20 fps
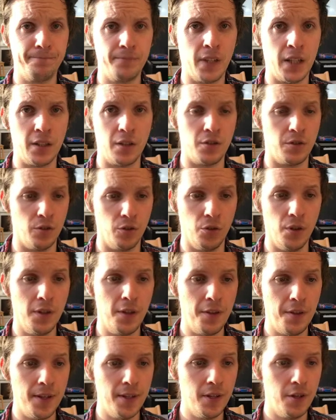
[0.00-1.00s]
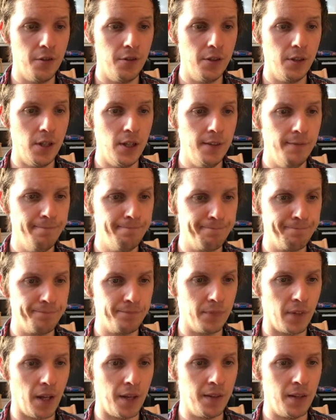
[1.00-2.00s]
that doesn't do anything currently.
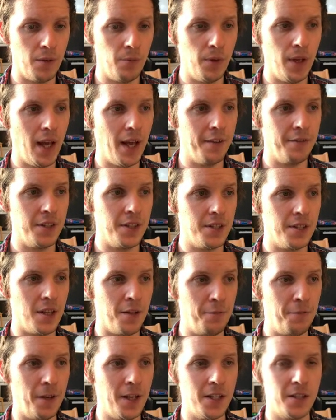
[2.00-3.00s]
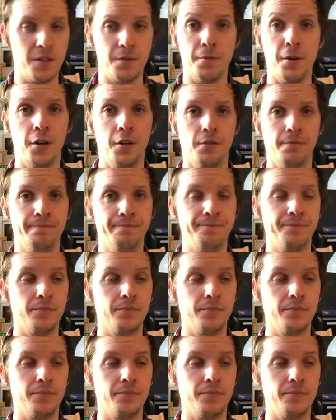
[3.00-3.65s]
And then we have this effects file.